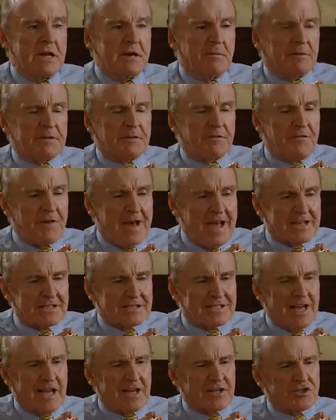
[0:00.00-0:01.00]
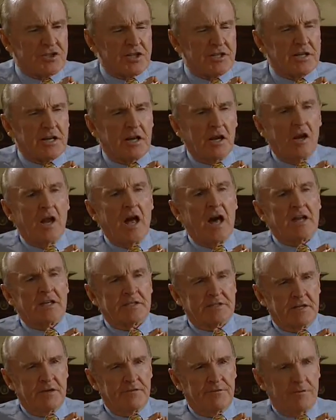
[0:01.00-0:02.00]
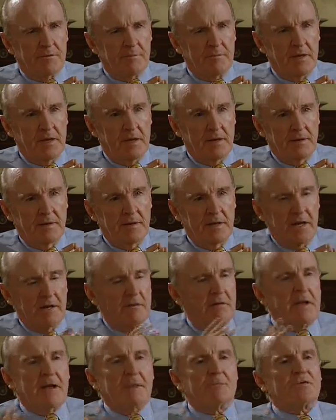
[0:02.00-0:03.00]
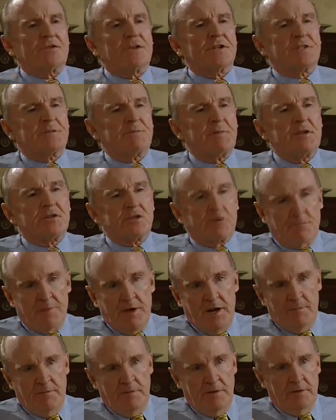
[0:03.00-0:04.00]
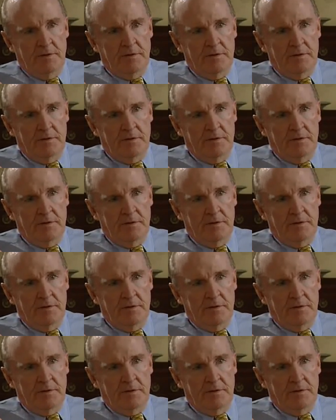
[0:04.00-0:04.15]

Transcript: But the facts are, she did a lot of stuff for me. Here I am with this speech impediment.